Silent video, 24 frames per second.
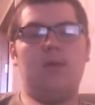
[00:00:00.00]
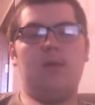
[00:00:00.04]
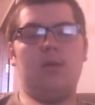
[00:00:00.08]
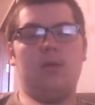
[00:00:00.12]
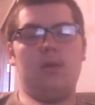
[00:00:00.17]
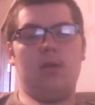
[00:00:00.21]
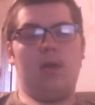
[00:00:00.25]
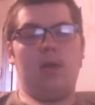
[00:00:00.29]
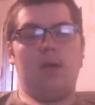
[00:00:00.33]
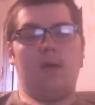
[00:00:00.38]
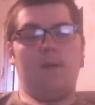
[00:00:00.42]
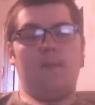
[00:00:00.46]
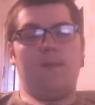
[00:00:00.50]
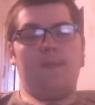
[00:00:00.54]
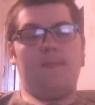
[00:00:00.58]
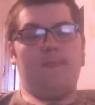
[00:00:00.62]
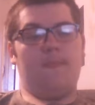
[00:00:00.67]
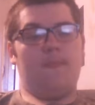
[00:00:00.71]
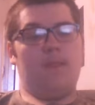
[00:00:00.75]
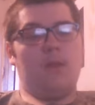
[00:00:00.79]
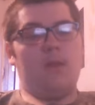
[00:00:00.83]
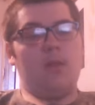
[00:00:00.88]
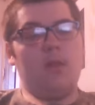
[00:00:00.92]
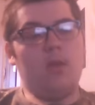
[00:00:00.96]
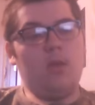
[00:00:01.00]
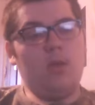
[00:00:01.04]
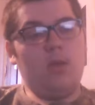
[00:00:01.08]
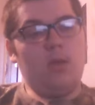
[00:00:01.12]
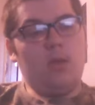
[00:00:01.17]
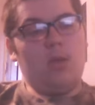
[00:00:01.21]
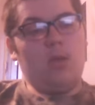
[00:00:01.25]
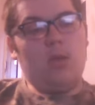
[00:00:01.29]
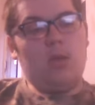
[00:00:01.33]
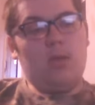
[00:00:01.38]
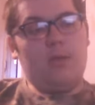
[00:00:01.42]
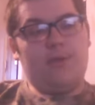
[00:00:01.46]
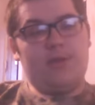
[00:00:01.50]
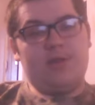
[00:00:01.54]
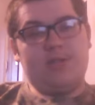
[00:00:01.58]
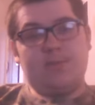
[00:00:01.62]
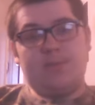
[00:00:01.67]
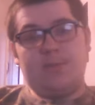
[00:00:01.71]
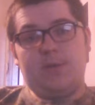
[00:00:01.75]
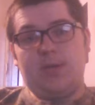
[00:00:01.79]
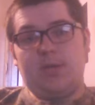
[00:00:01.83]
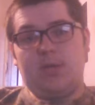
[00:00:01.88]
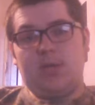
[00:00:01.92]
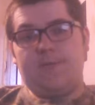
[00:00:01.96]
Now, there's
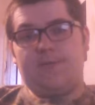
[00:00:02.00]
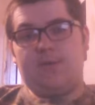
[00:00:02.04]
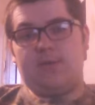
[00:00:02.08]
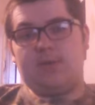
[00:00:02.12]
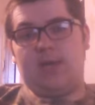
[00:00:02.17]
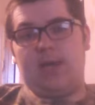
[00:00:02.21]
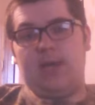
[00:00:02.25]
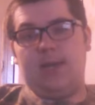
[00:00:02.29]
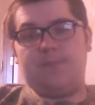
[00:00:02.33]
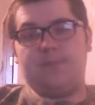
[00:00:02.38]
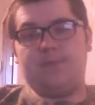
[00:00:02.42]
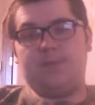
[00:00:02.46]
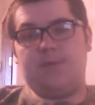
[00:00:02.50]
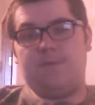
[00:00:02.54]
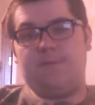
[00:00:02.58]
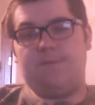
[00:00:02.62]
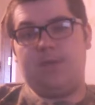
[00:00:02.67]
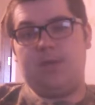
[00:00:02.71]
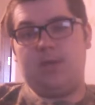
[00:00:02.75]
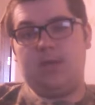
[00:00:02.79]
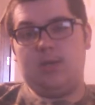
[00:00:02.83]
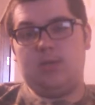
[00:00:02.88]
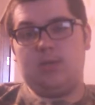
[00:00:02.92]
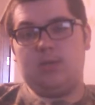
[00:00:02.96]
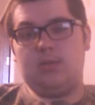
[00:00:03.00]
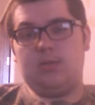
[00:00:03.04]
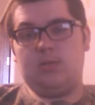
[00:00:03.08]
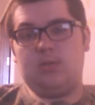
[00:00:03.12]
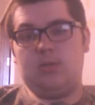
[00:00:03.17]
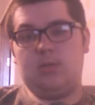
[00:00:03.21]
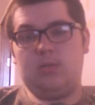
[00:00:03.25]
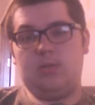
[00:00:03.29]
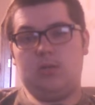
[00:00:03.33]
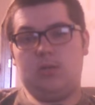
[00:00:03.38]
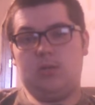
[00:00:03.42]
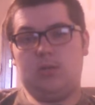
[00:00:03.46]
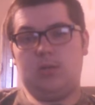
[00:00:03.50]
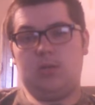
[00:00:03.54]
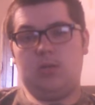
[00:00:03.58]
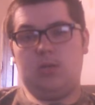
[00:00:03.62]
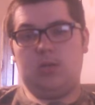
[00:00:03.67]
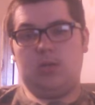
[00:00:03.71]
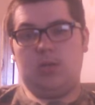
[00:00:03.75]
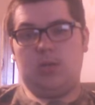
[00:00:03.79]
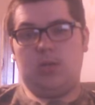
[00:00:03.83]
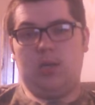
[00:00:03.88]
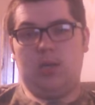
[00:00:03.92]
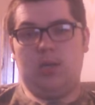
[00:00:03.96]
many different types of pens
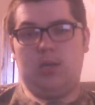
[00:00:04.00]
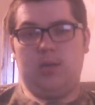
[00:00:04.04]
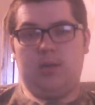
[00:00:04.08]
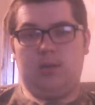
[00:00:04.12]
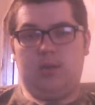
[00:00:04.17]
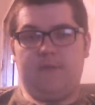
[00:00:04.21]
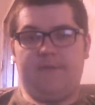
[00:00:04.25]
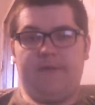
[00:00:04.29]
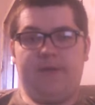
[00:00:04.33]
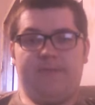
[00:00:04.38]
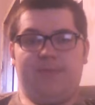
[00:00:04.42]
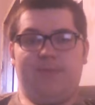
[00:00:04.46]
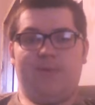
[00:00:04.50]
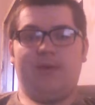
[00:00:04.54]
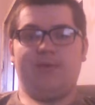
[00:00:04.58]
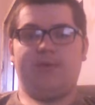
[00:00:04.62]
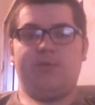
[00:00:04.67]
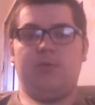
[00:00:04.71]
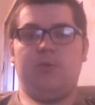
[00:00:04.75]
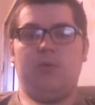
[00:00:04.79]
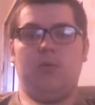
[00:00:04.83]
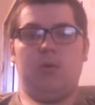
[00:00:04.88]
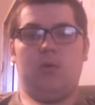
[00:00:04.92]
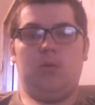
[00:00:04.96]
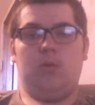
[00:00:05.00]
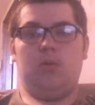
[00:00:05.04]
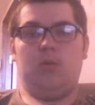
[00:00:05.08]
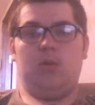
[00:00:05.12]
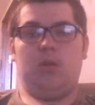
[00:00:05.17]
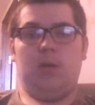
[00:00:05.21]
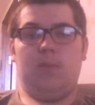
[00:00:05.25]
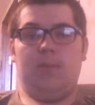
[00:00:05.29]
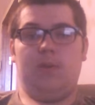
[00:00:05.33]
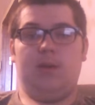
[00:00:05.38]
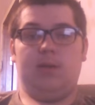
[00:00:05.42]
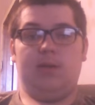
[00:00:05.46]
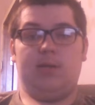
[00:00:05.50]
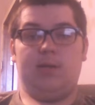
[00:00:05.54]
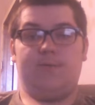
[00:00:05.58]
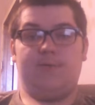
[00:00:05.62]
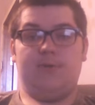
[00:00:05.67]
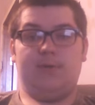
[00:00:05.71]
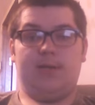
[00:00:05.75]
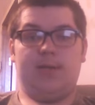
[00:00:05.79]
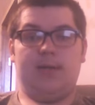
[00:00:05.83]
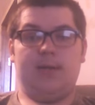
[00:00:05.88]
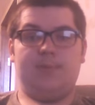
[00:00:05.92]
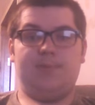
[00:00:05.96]
in the vaporizer world, and many
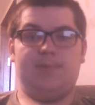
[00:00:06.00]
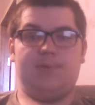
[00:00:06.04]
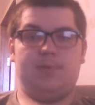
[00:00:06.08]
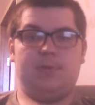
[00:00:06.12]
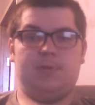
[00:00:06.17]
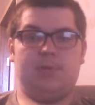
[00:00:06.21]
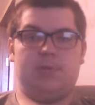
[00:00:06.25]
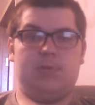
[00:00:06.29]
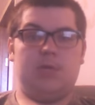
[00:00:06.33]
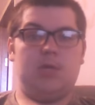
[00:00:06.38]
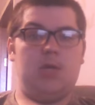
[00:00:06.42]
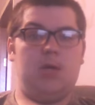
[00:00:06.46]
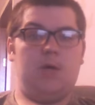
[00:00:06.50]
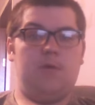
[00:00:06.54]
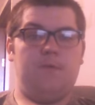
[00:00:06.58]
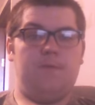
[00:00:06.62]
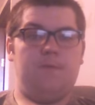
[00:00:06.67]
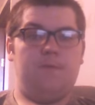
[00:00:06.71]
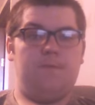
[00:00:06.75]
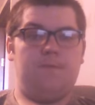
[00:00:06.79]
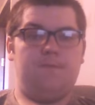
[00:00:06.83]
different types of